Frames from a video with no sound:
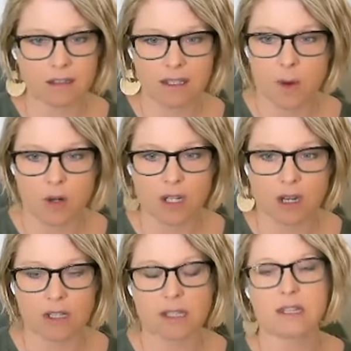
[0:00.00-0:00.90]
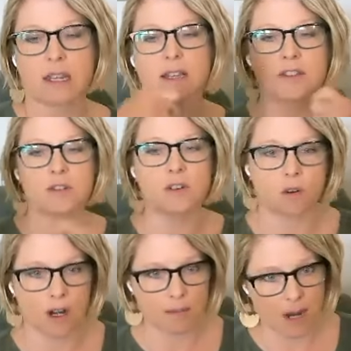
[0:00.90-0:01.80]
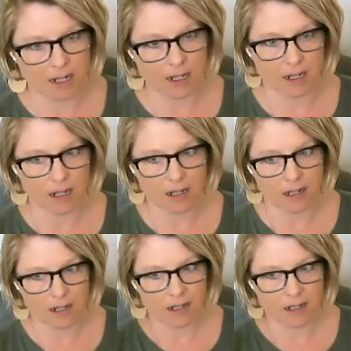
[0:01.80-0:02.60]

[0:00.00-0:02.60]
smoking causes cancer, or am I gonna